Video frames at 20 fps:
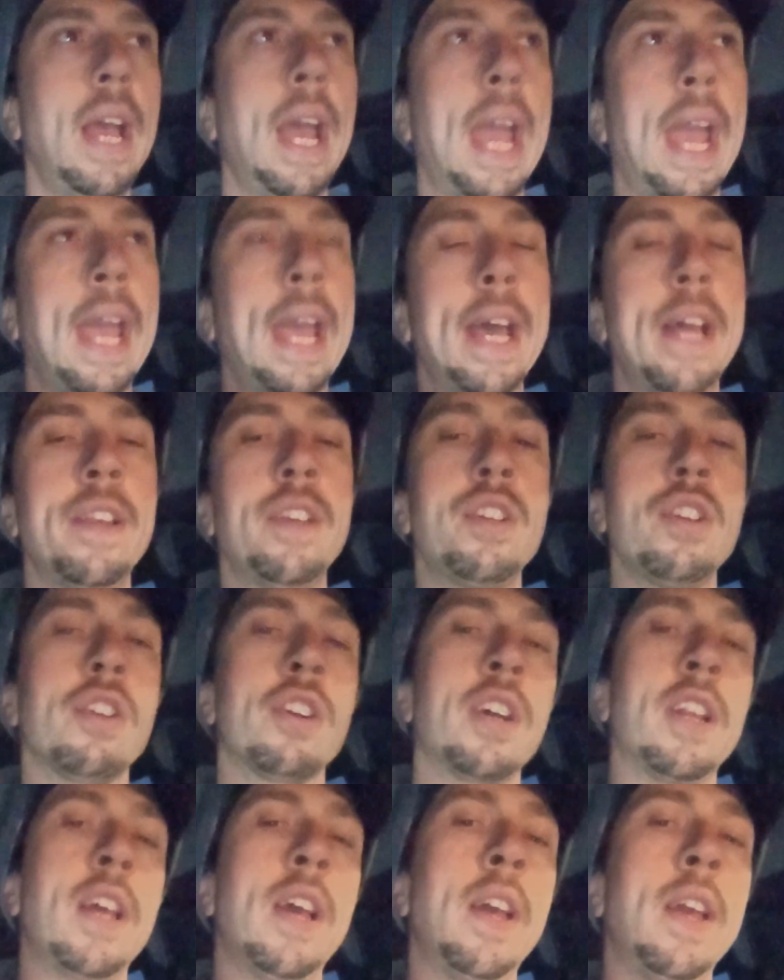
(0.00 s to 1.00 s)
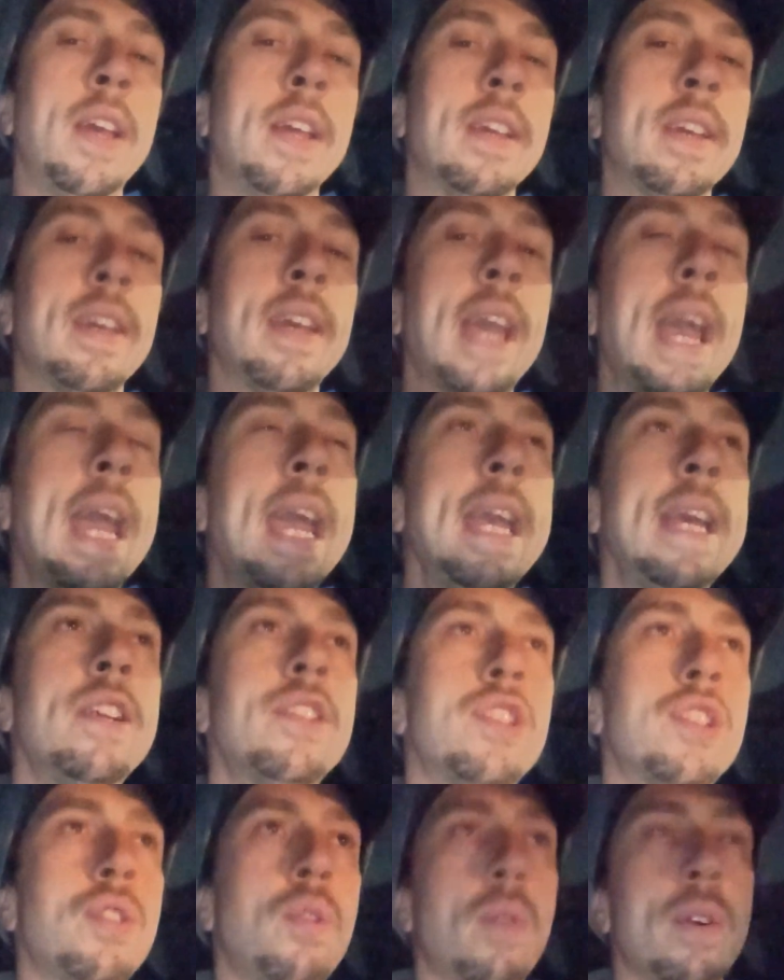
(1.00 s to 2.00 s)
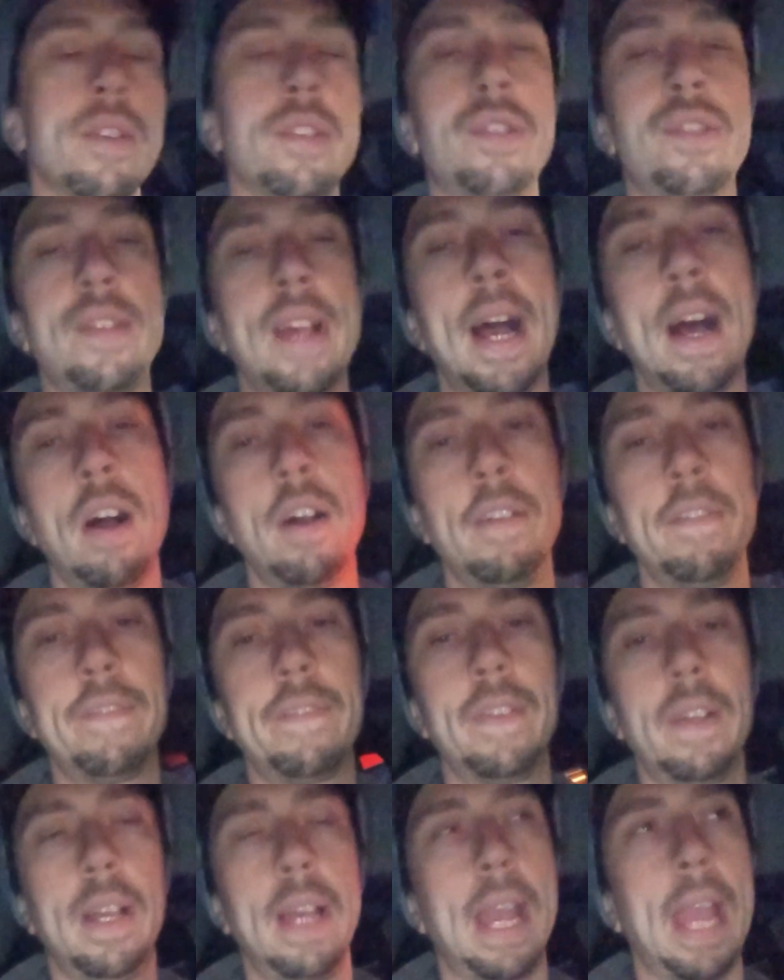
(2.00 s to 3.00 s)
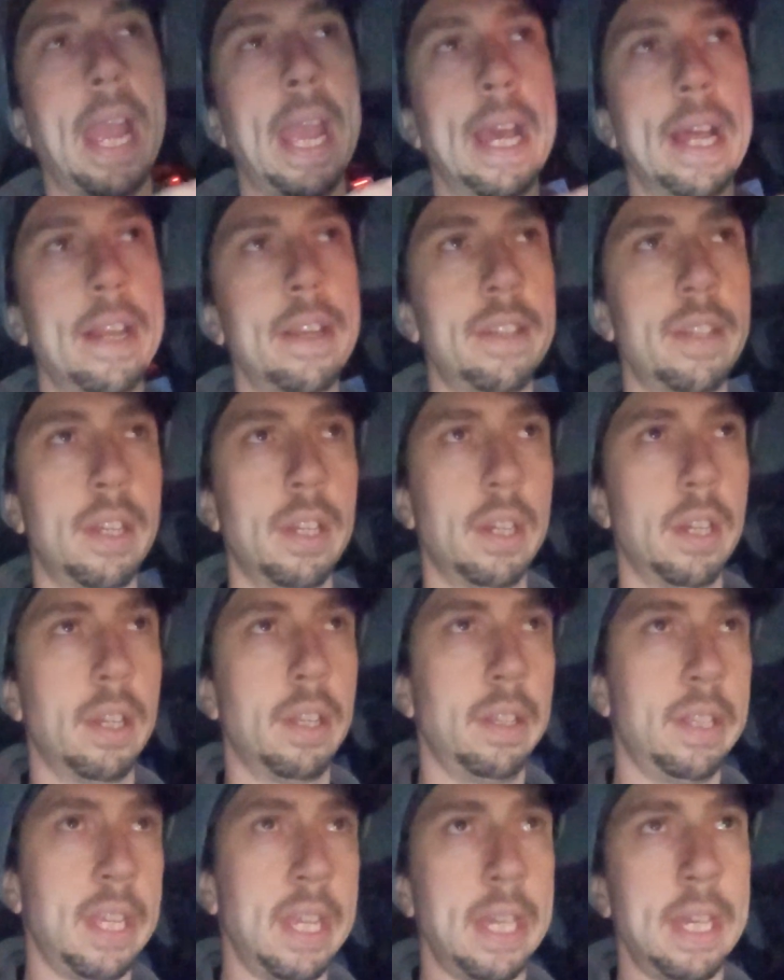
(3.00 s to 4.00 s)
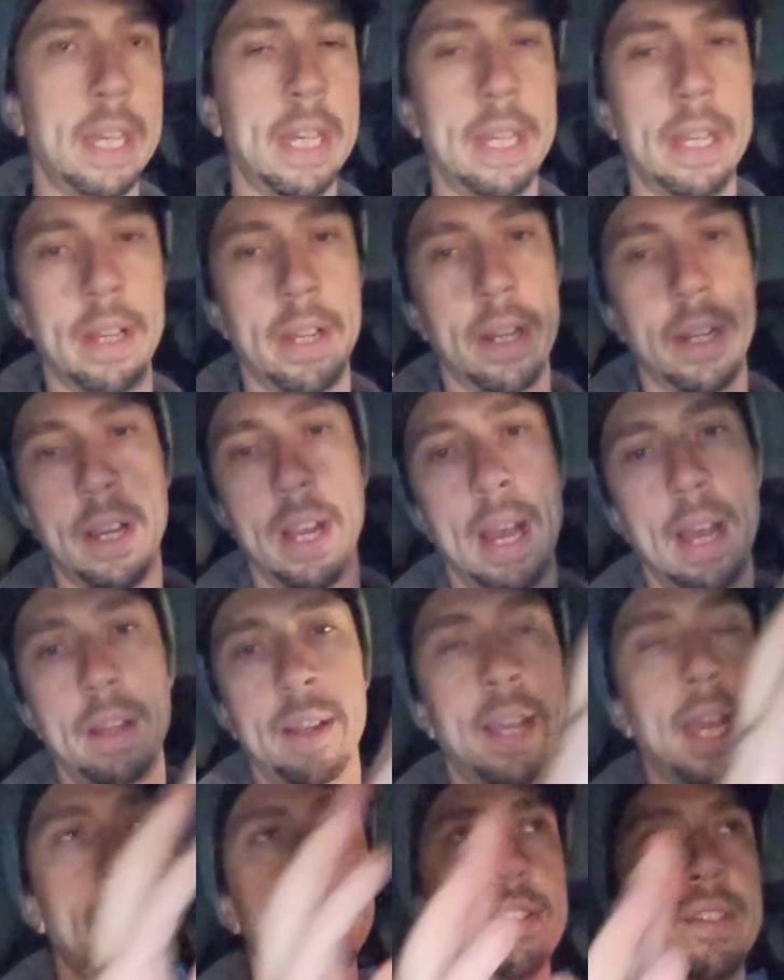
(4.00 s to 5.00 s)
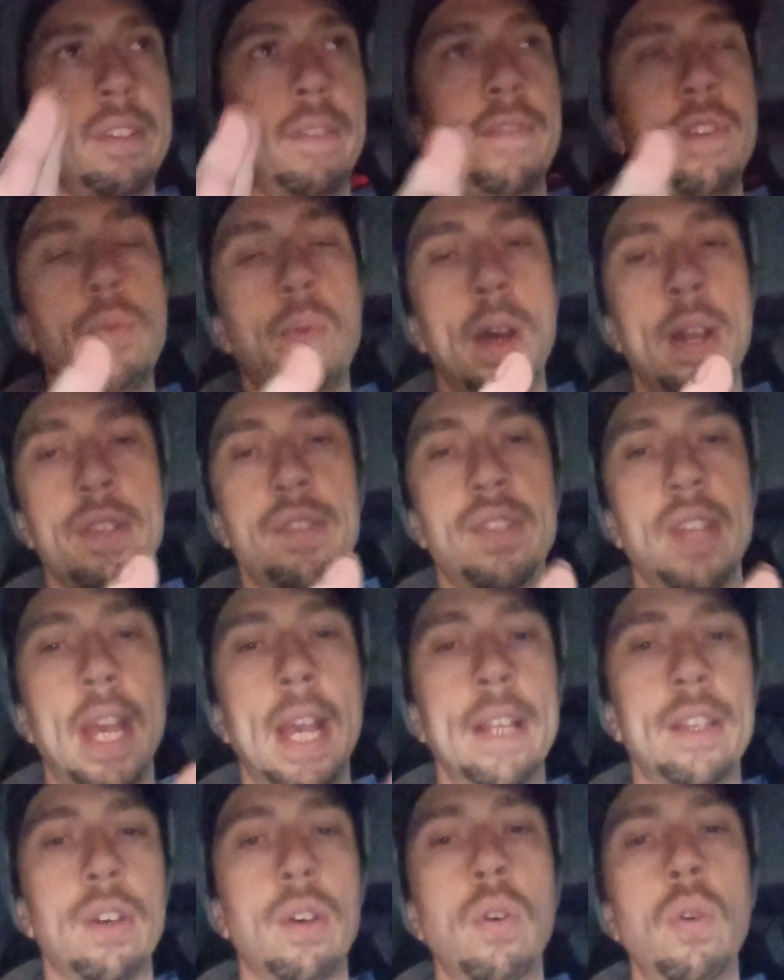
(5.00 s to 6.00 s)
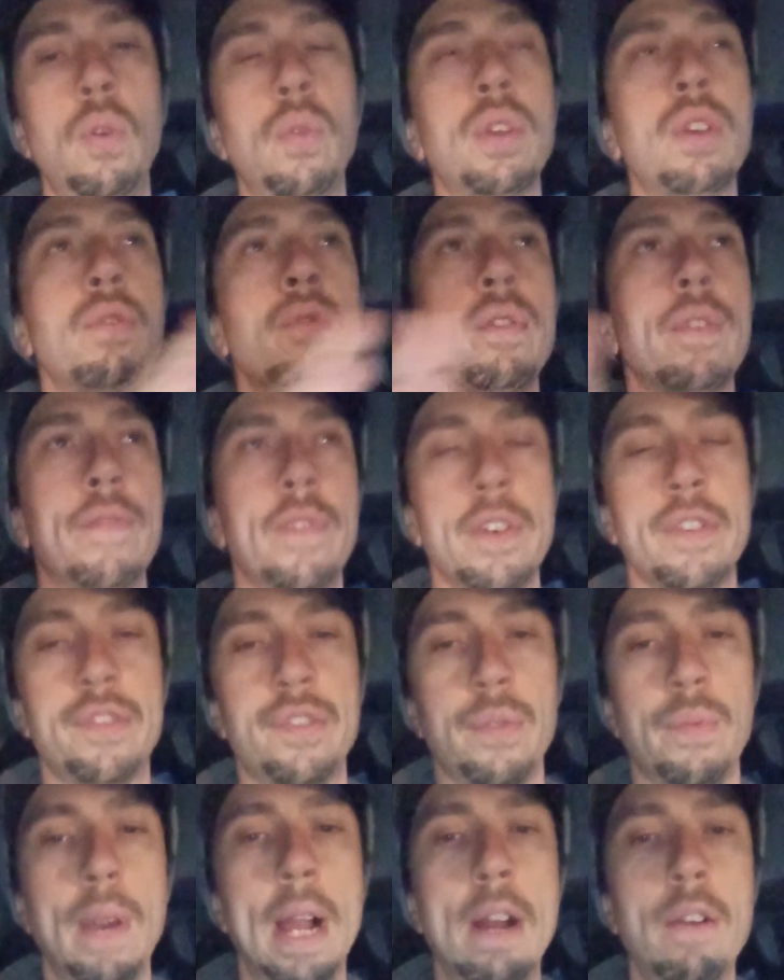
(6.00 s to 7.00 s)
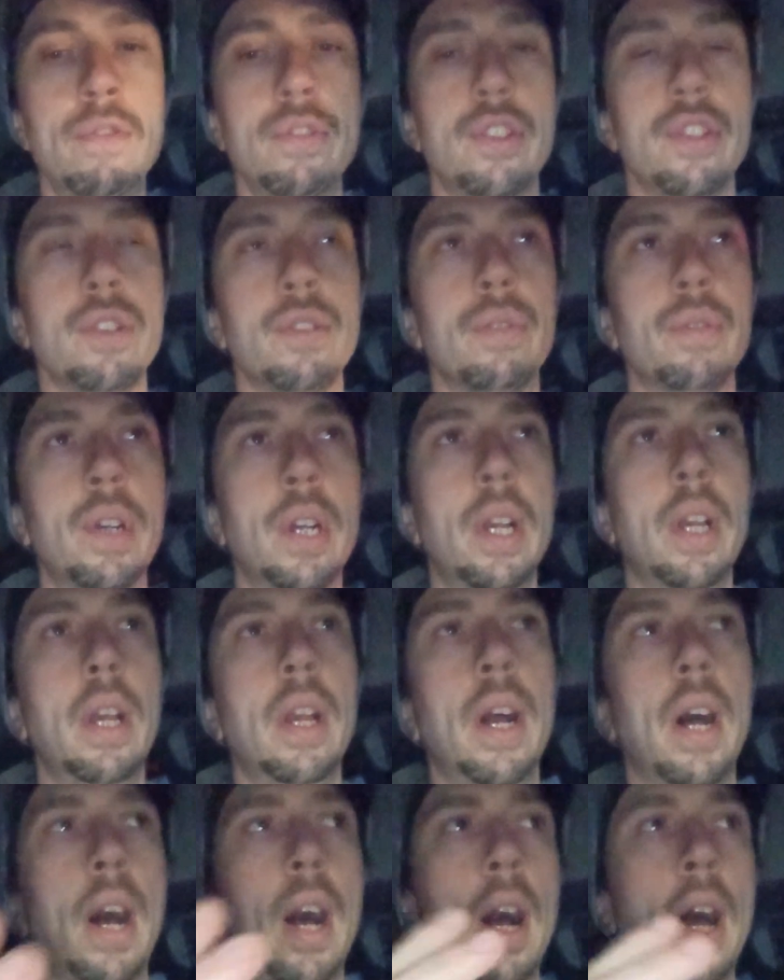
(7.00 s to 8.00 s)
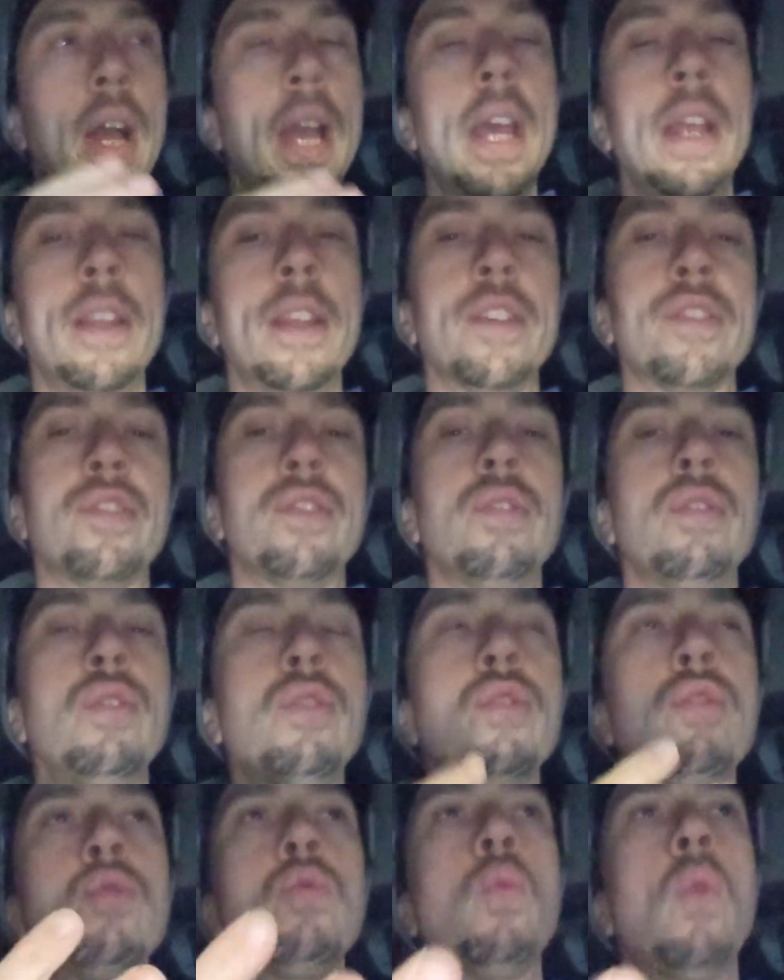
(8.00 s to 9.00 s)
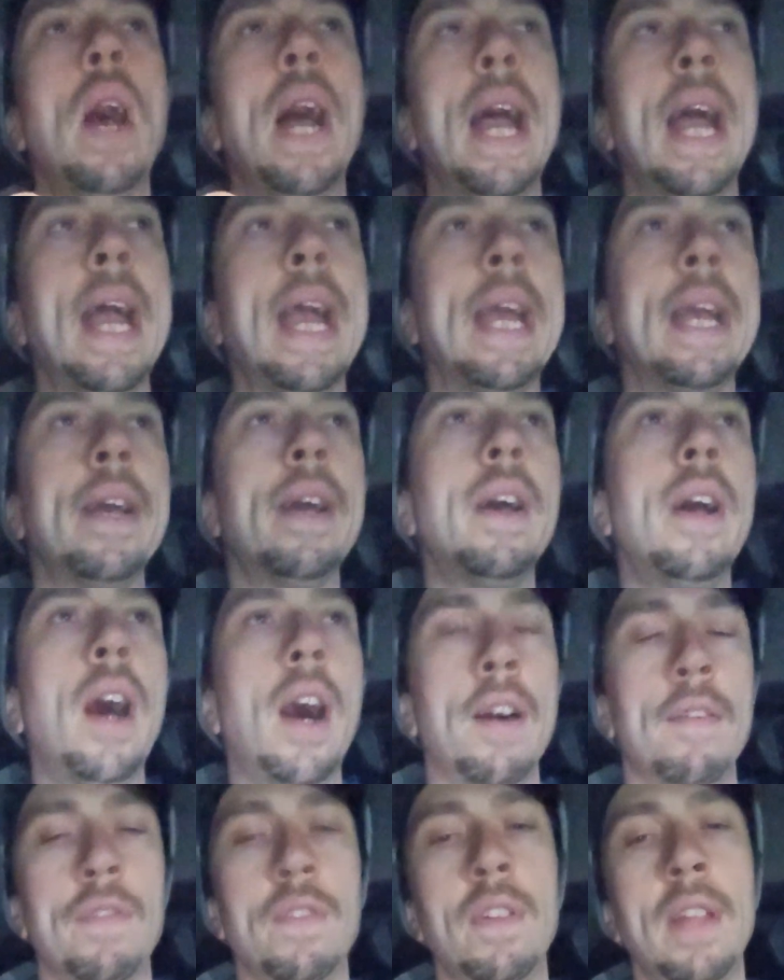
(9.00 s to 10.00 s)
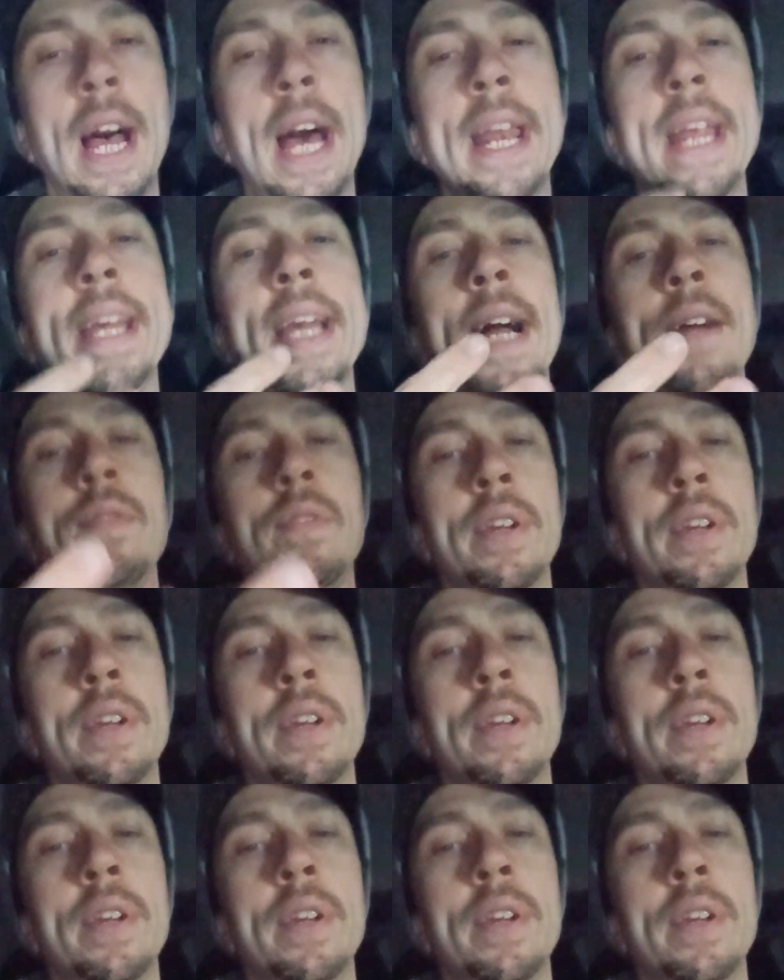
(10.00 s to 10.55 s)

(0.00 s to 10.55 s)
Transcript: and you're going to engage yourself and the, I guess if you want to say it, the whole universe around you in this new way of letting